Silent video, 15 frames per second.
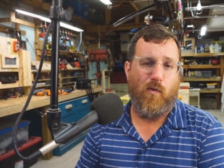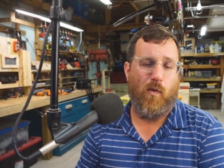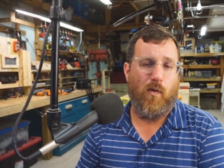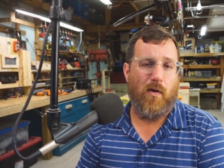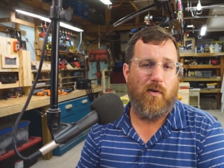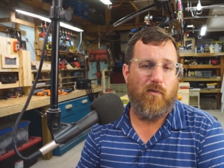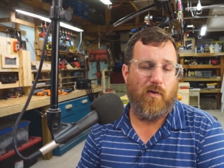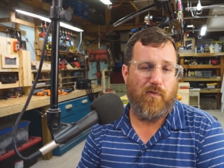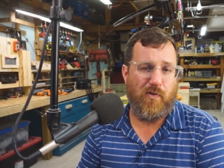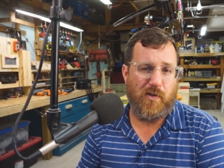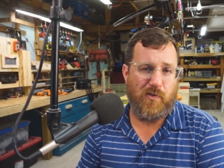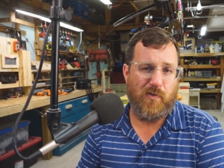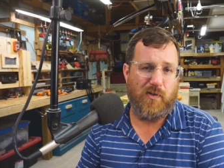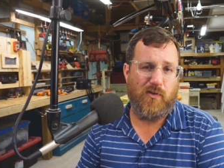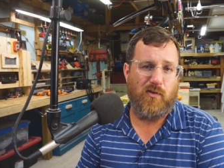for
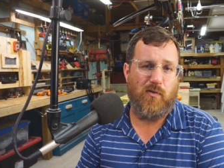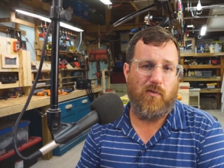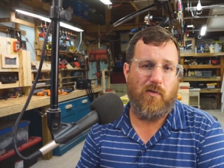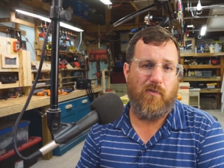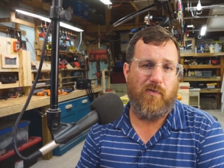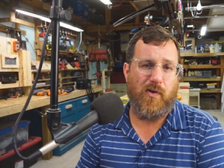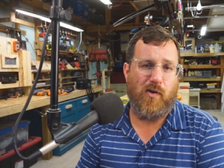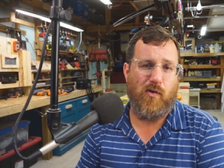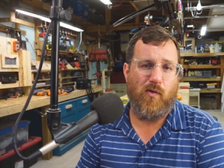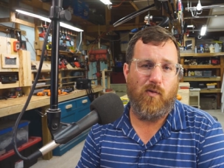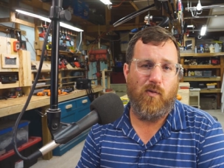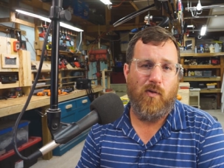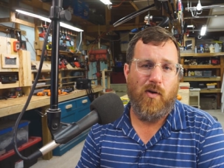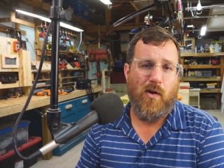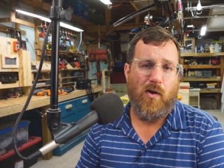refrigerants to
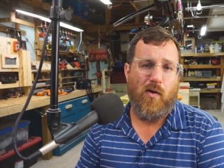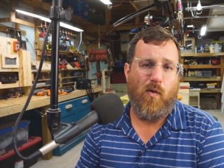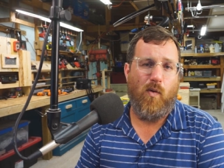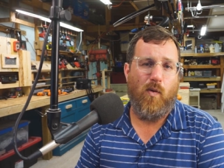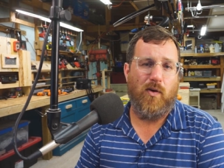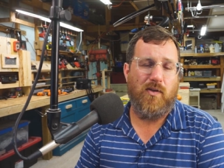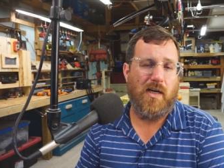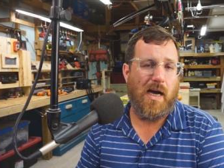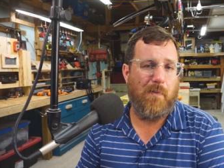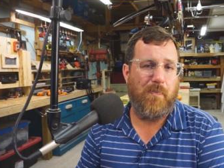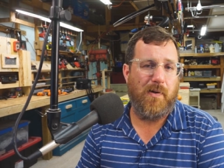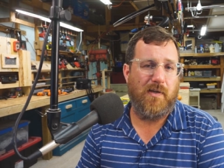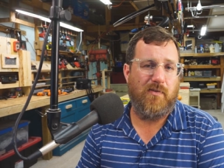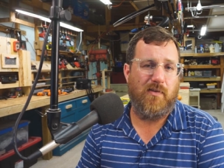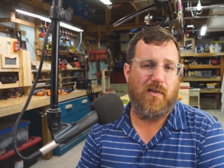review or
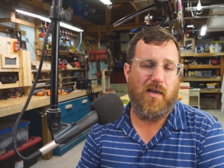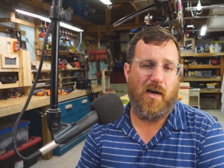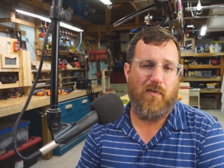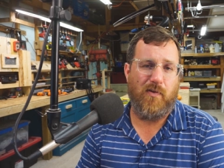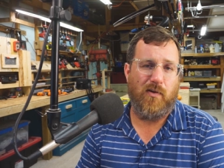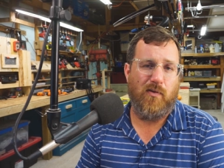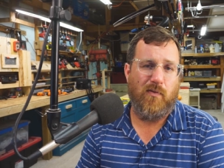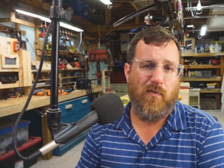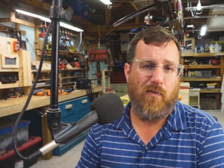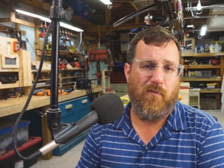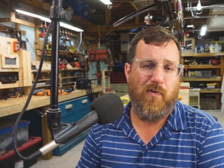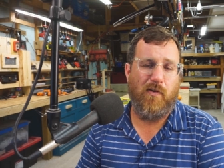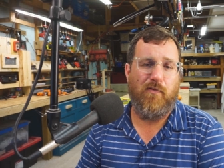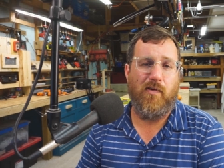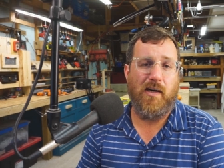topics to cover,
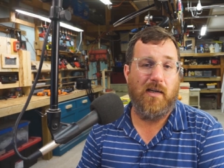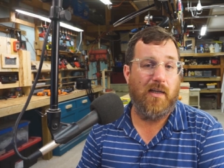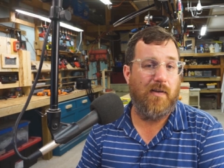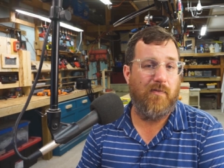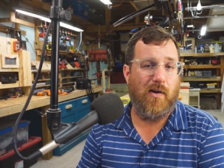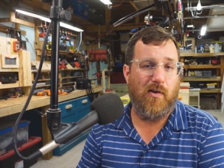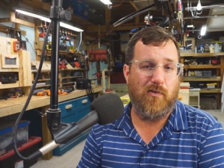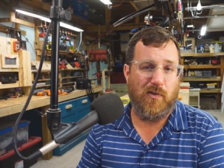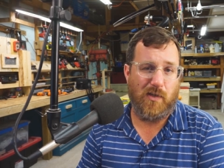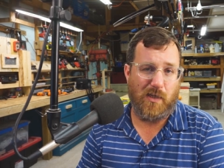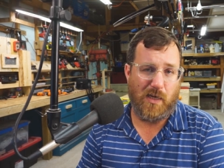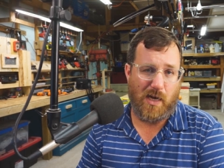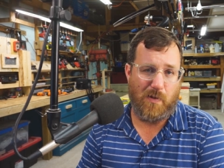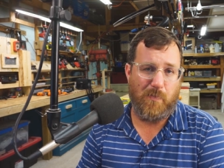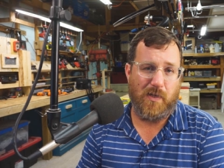feel free to leave those in the
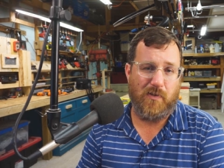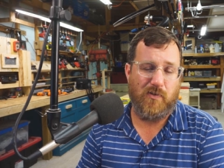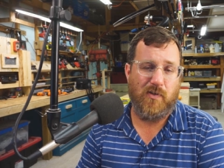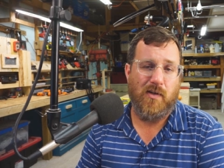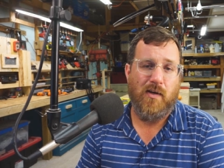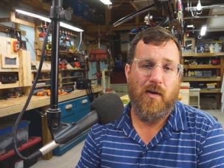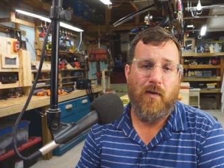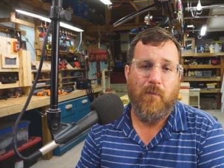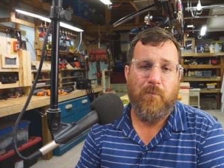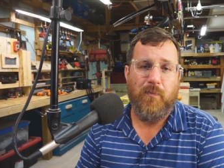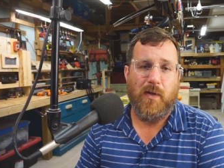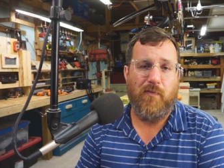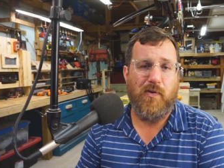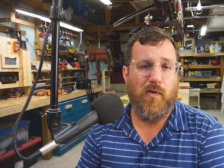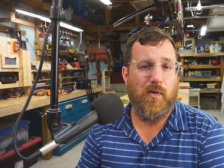comments.
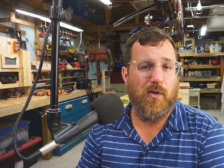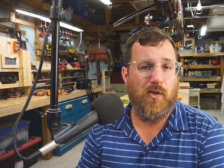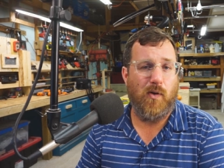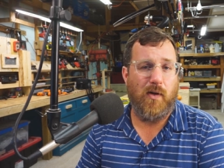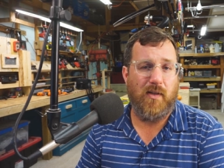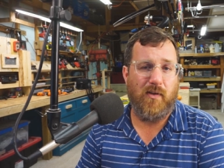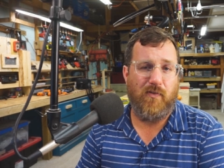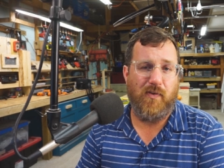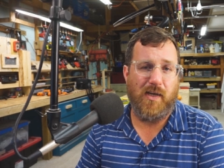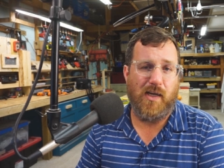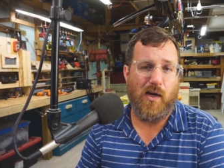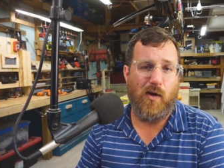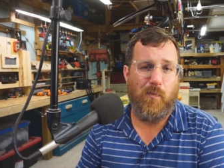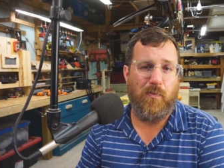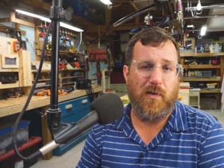If you enjoyed this
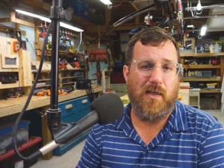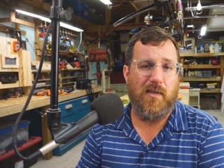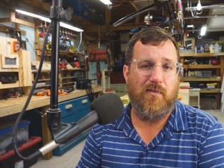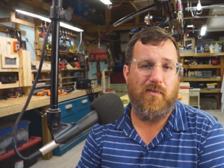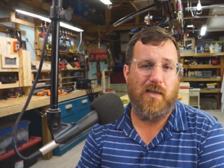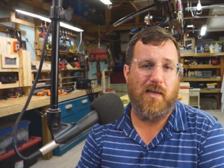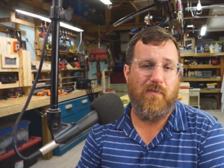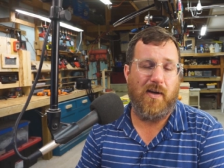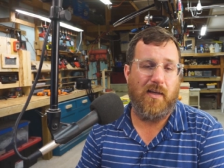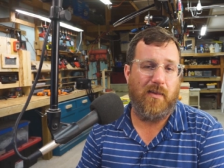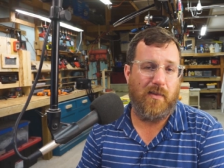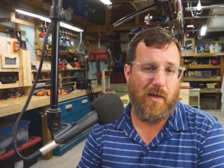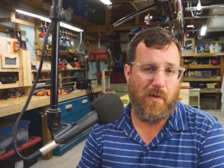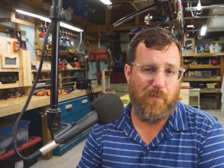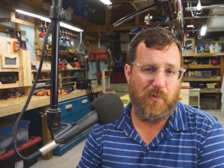video, please leave a
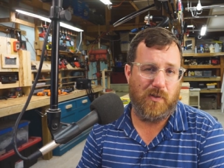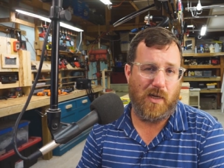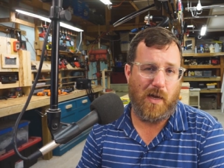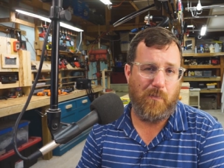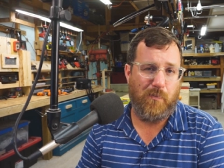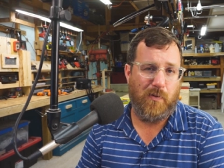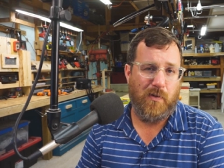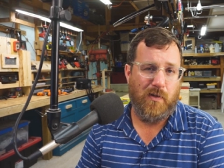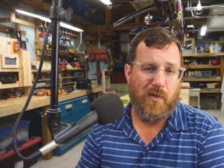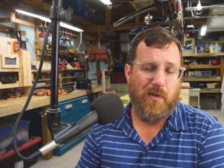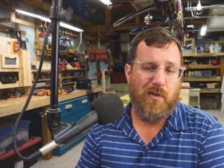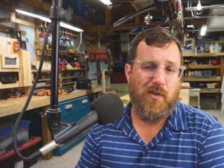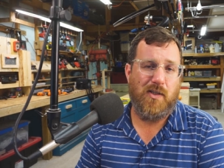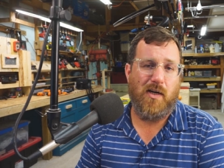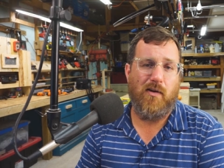thumbs up,
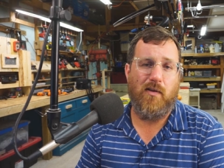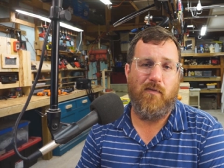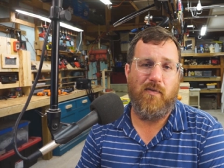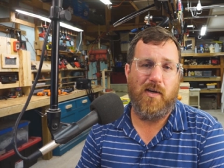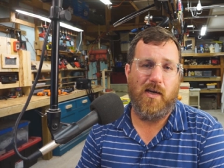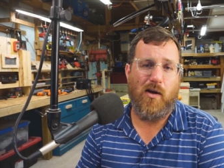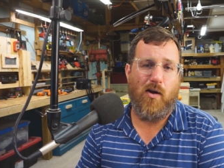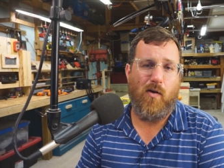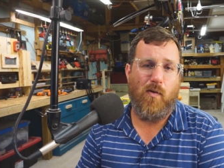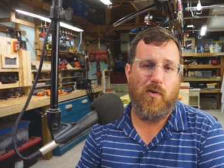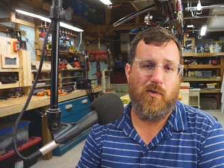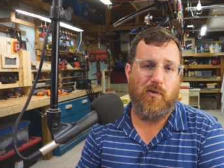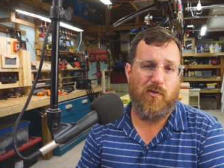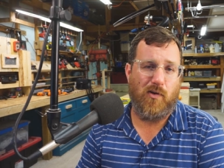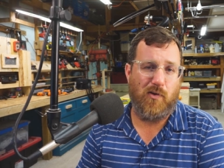share the video
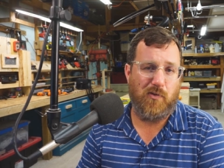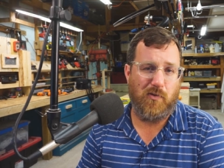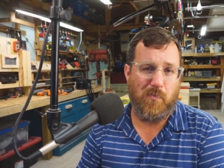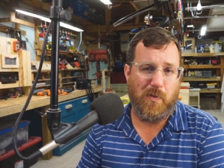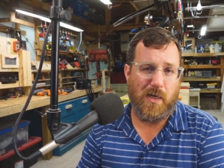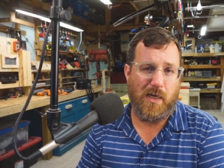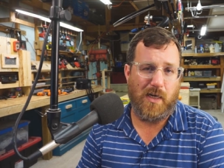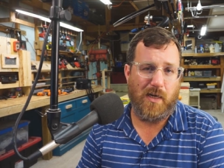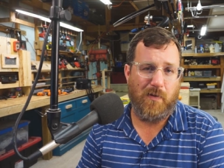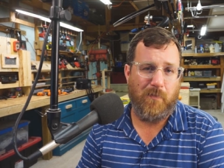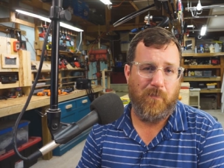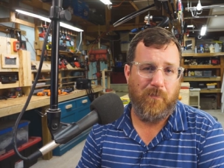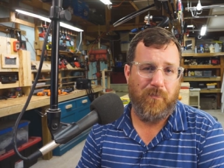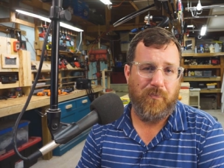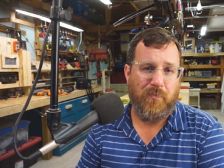on your social media.
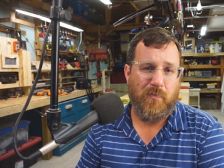